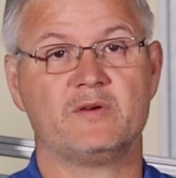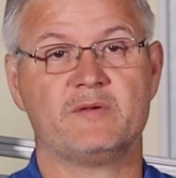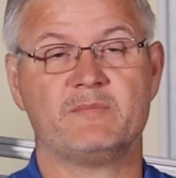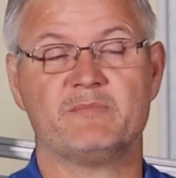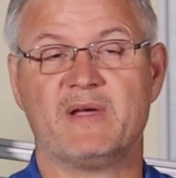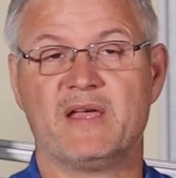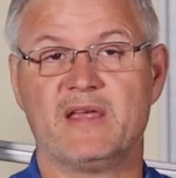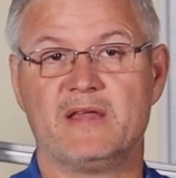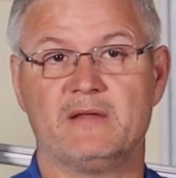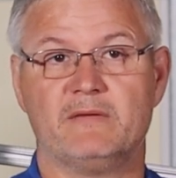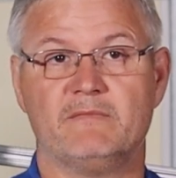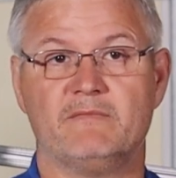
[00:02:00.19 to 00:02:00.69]
we
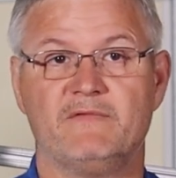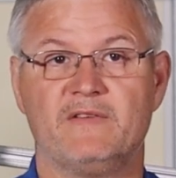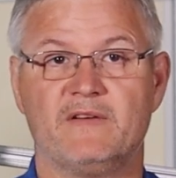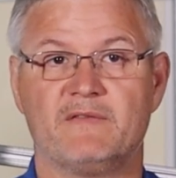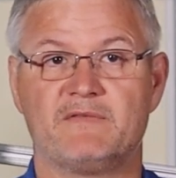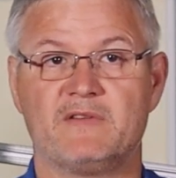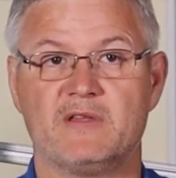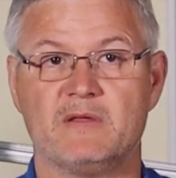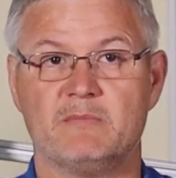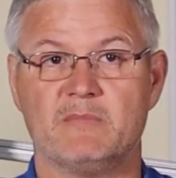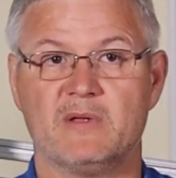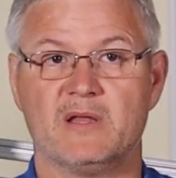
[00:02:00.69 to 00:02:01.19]
made in
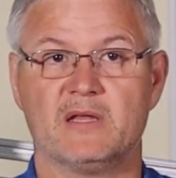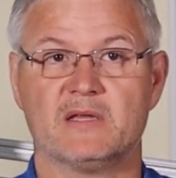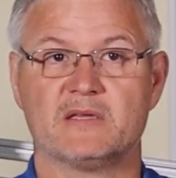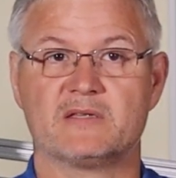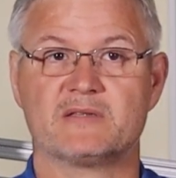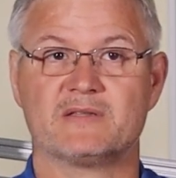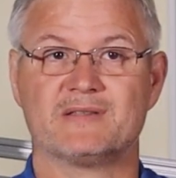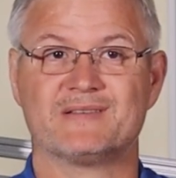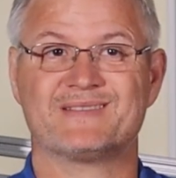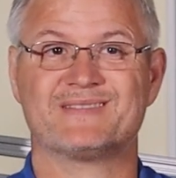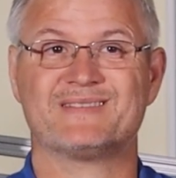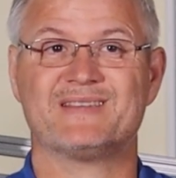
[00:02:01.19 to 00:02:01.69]
50
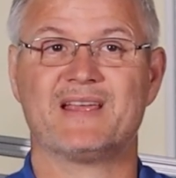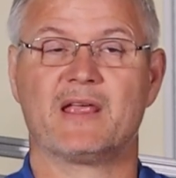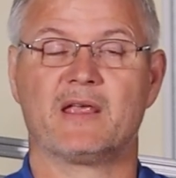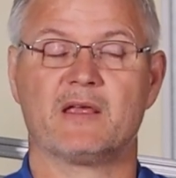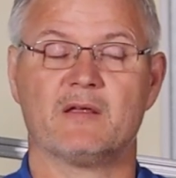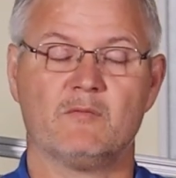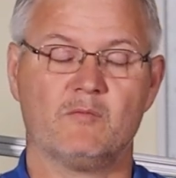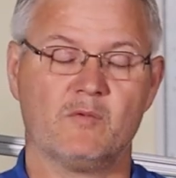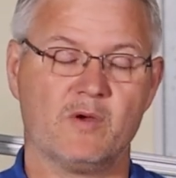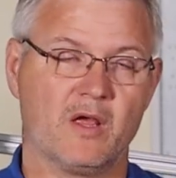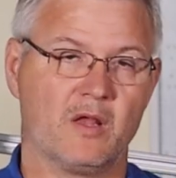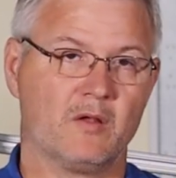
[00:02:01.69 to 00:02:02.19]
minutes. The
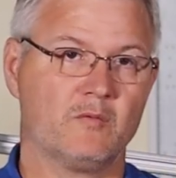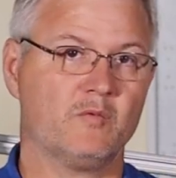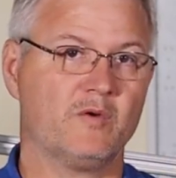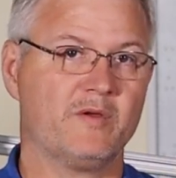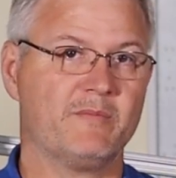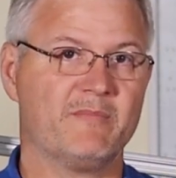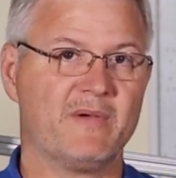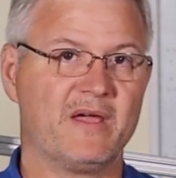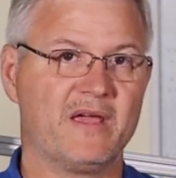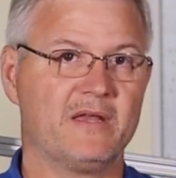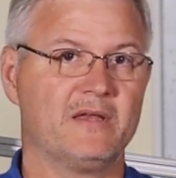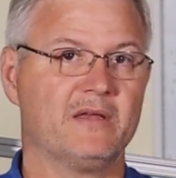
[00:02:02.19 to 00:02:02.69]
second weld we
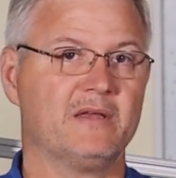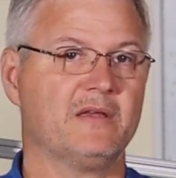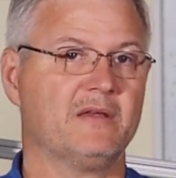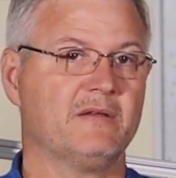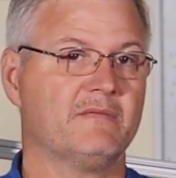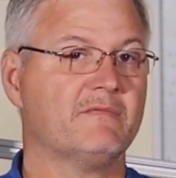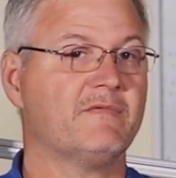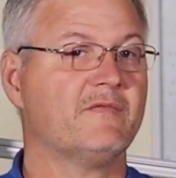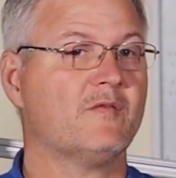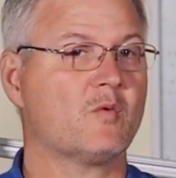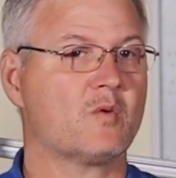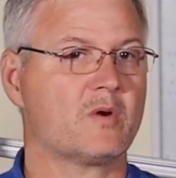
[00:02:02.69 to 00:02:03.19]
made it
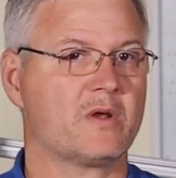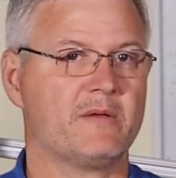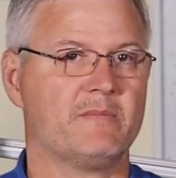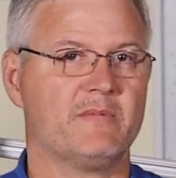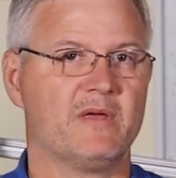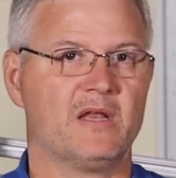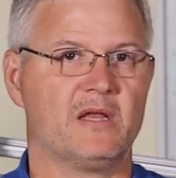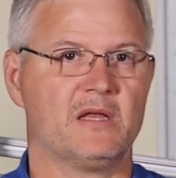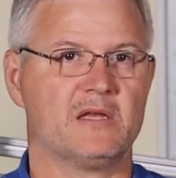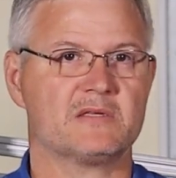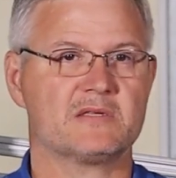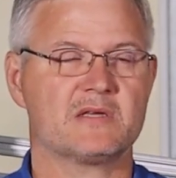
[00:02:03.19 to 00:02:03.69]
in 40
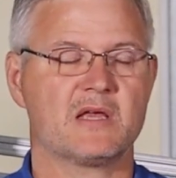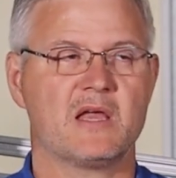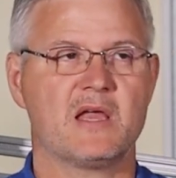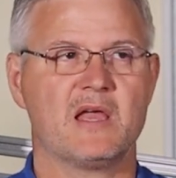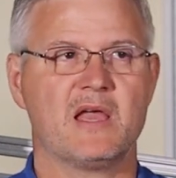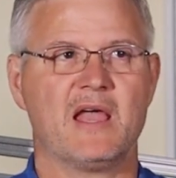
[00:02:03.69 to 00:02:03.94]
minutes.